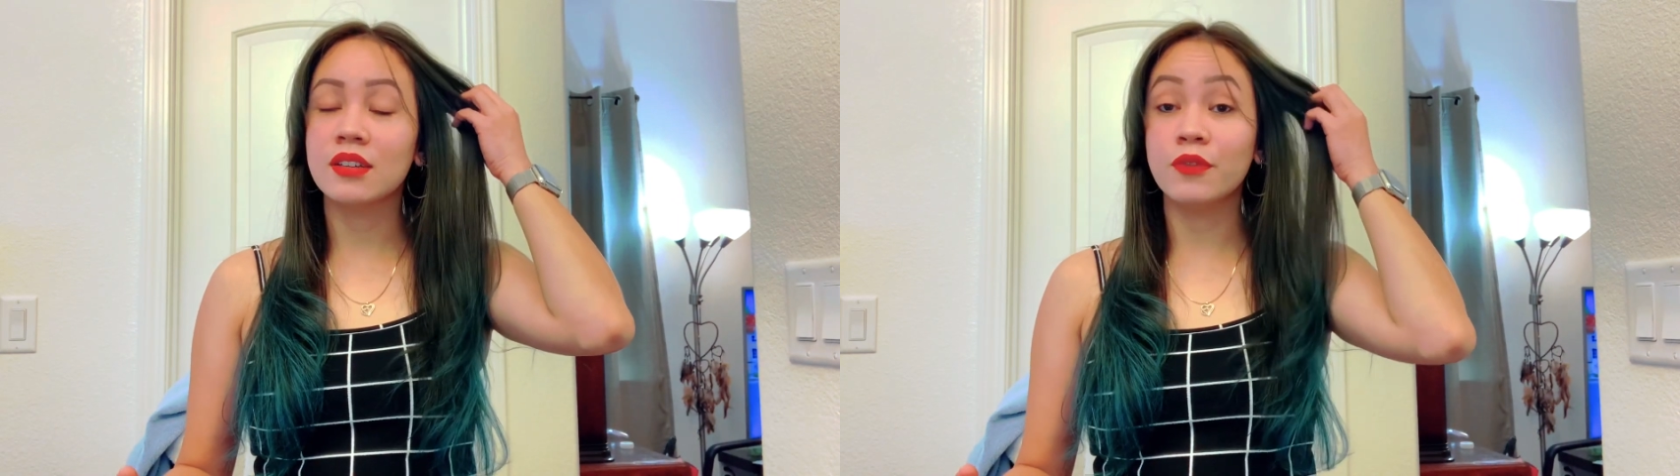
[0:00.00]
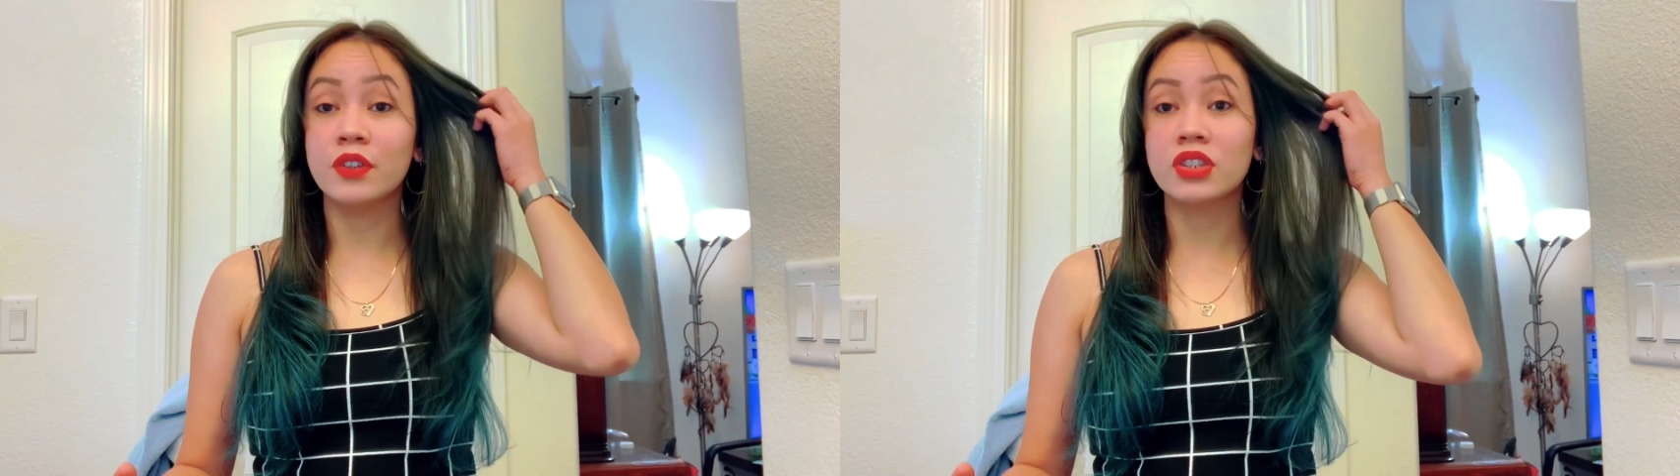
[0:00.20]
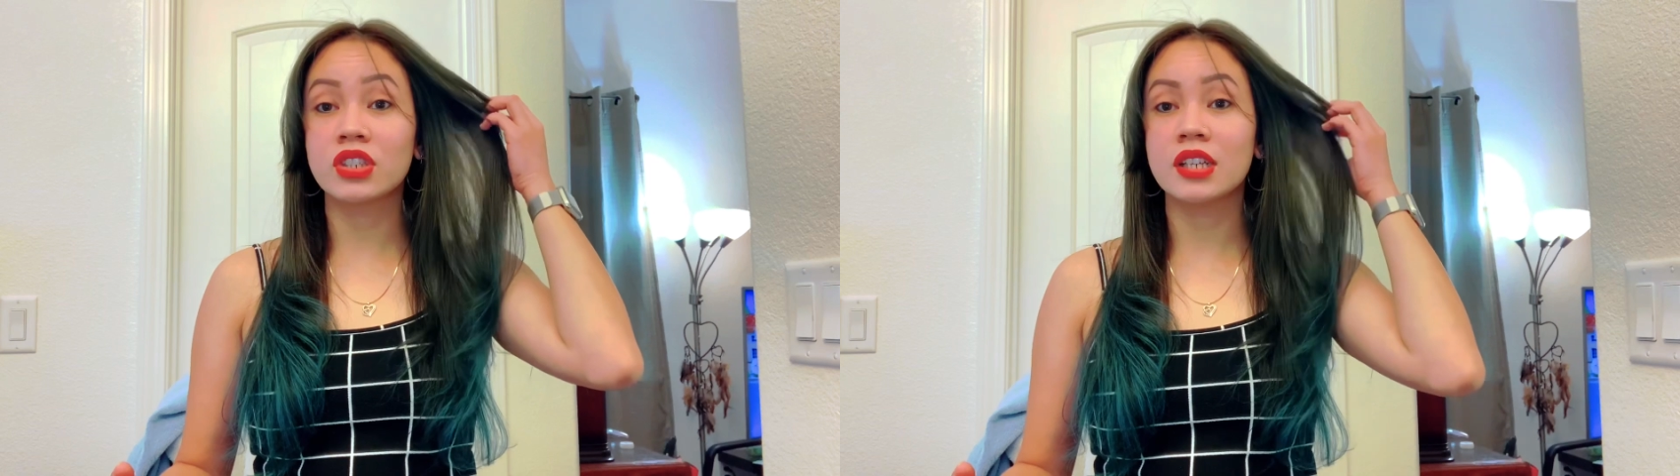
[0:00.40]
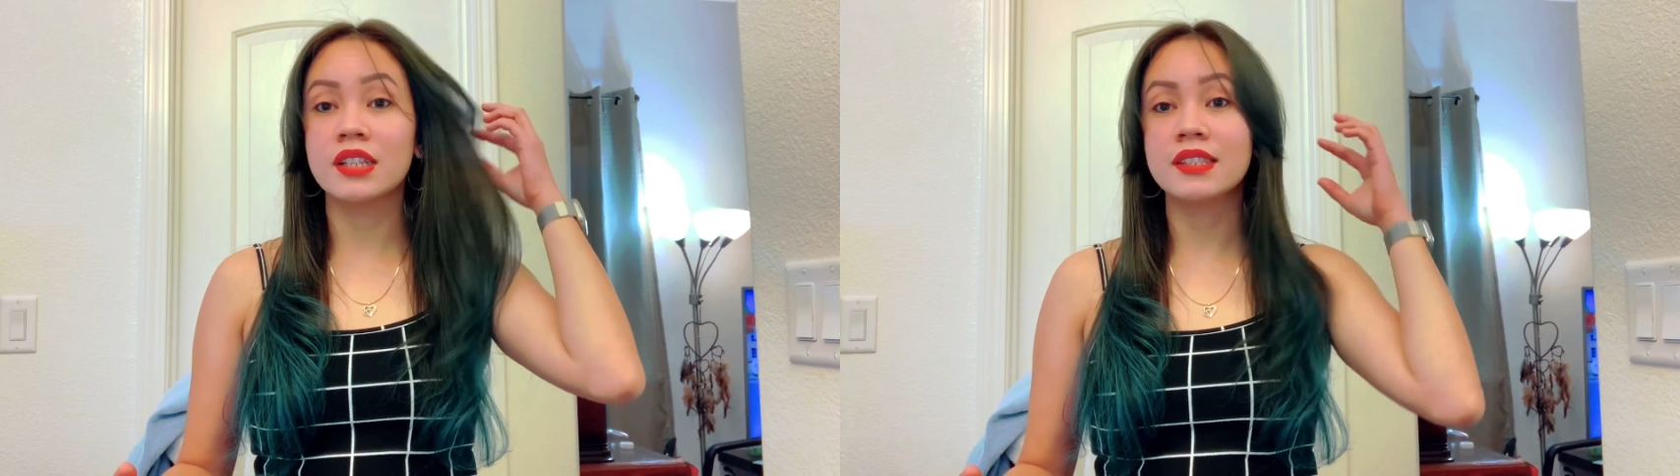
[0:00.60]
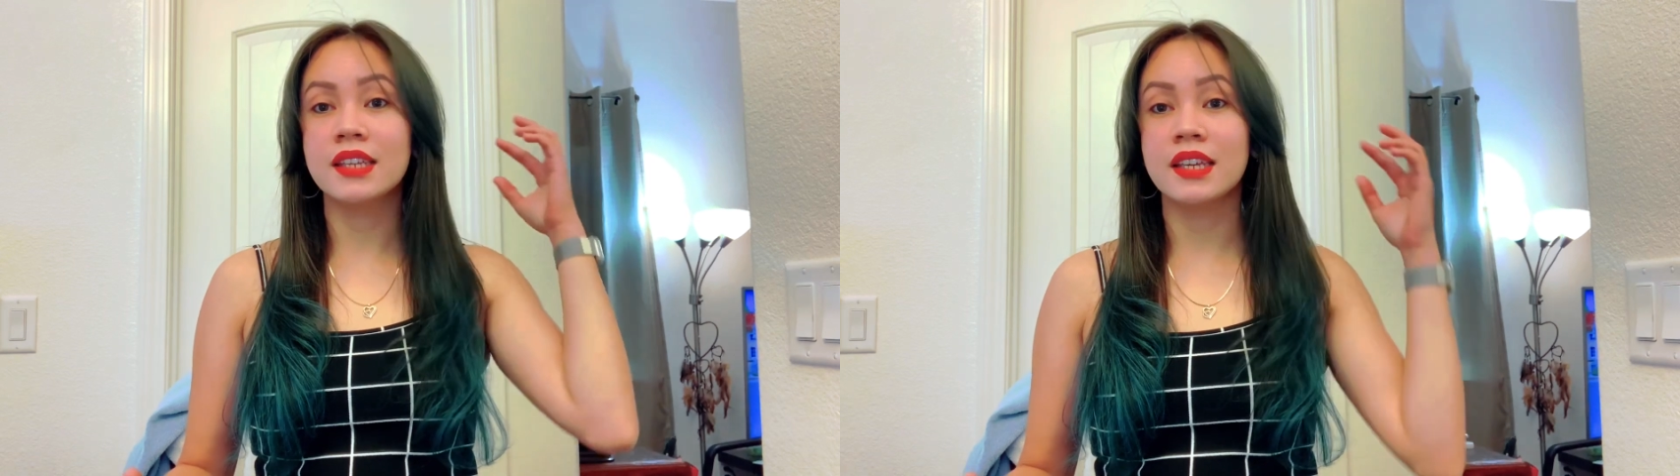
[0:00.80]

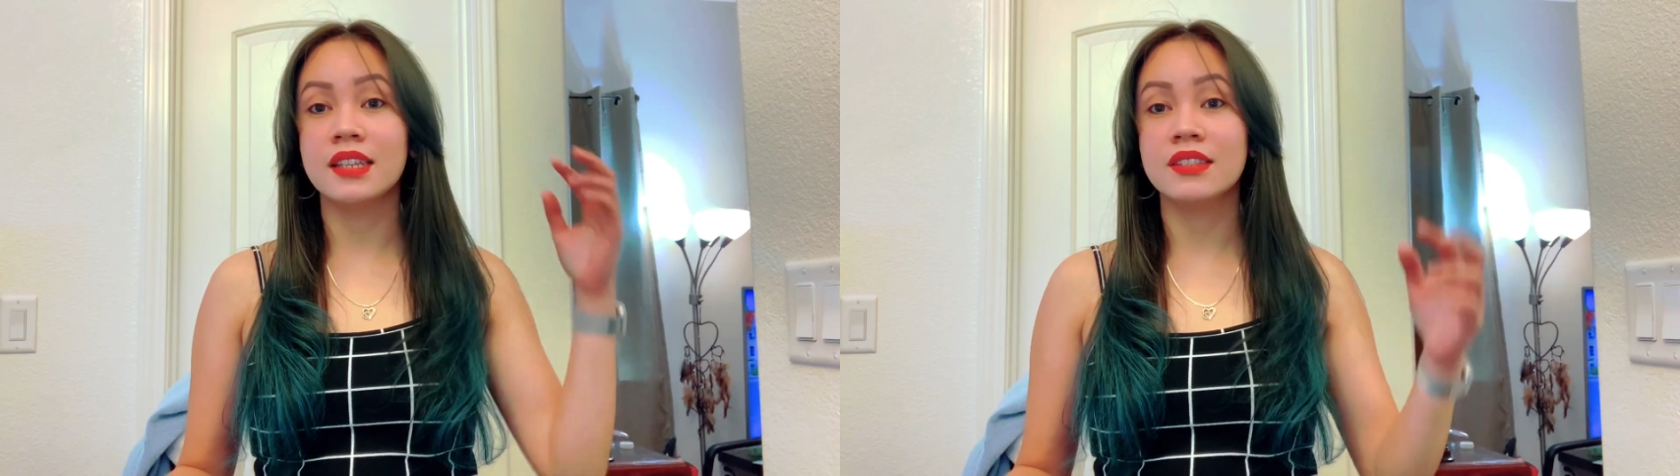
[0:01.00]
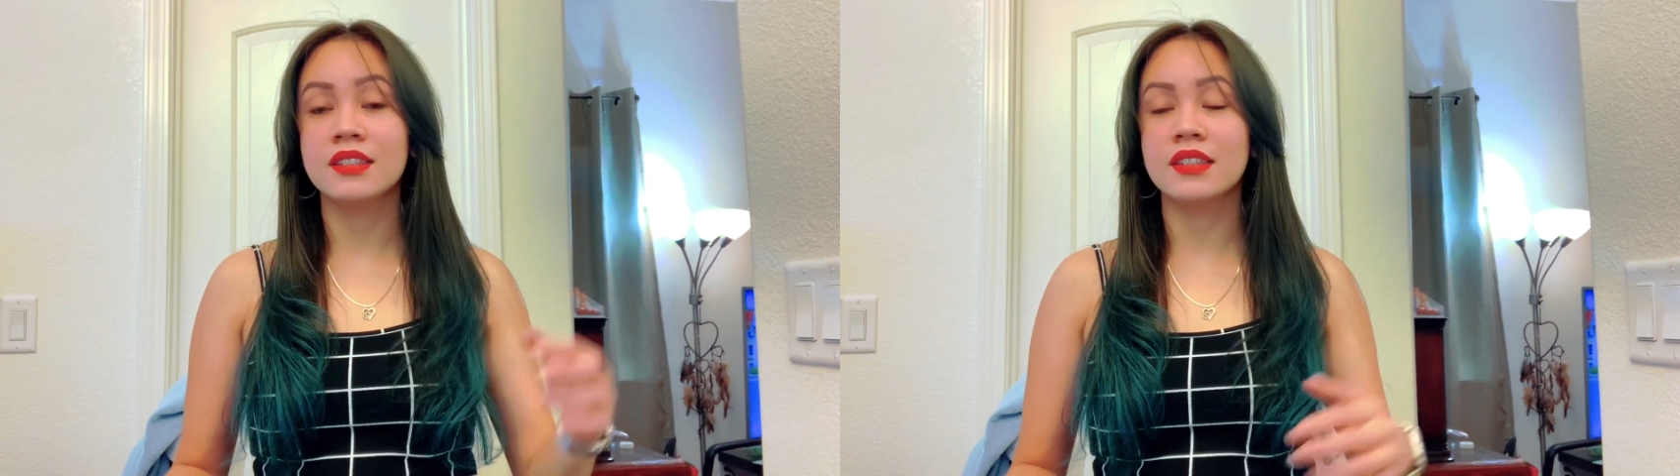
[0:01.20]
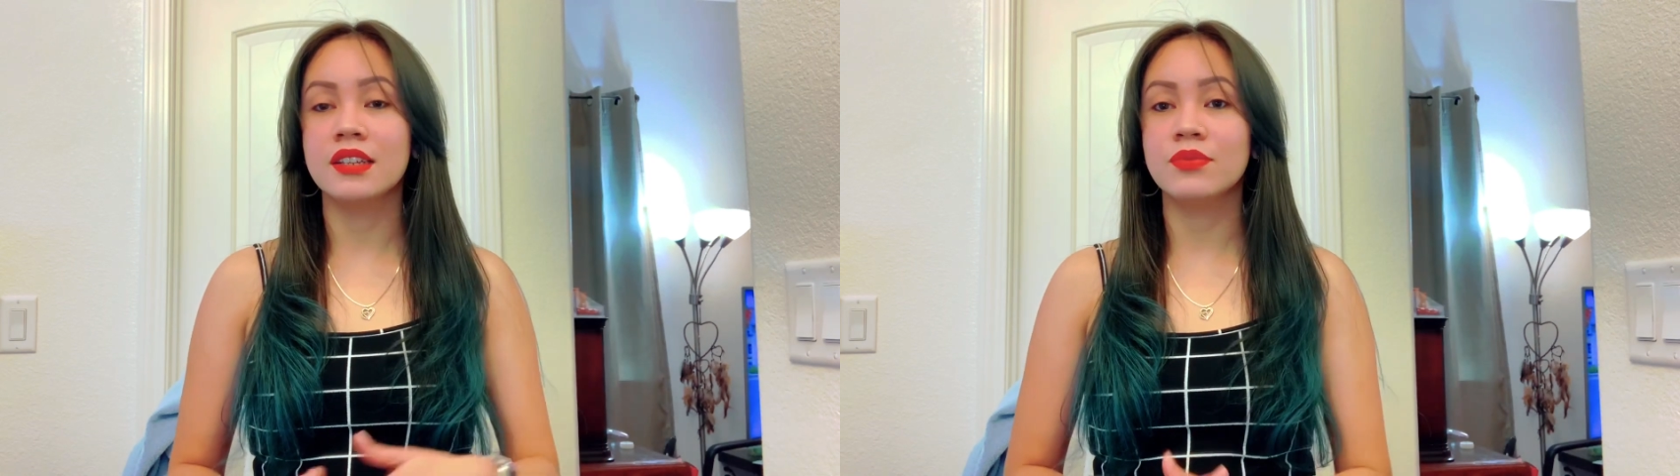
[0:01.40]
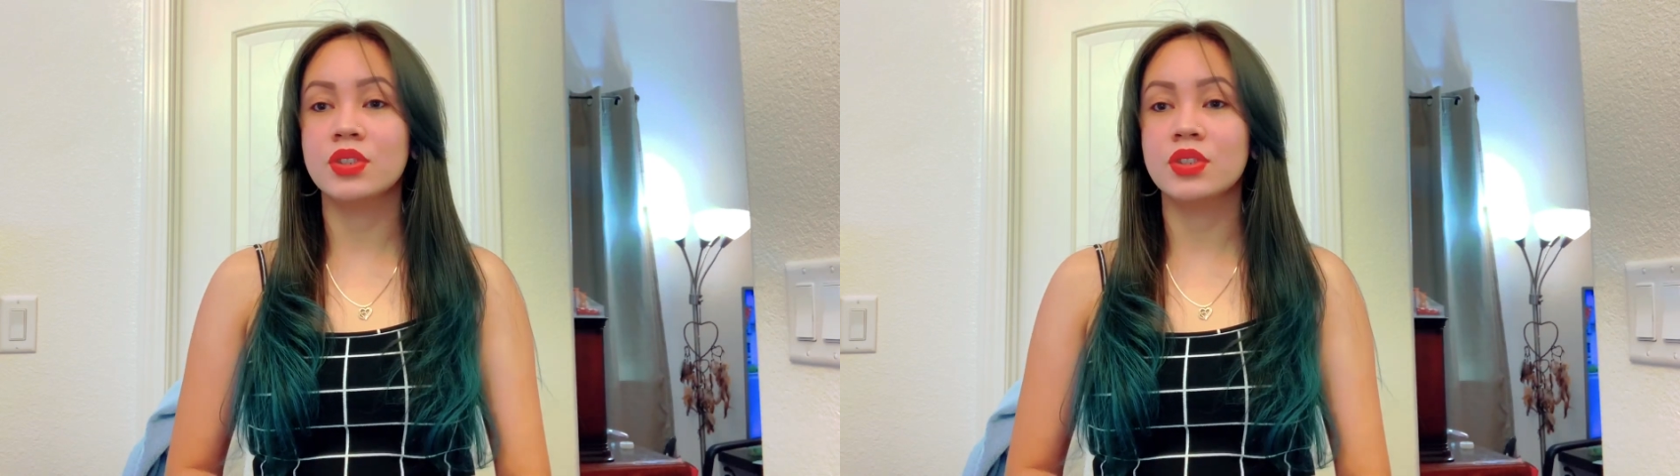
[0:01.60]
officials and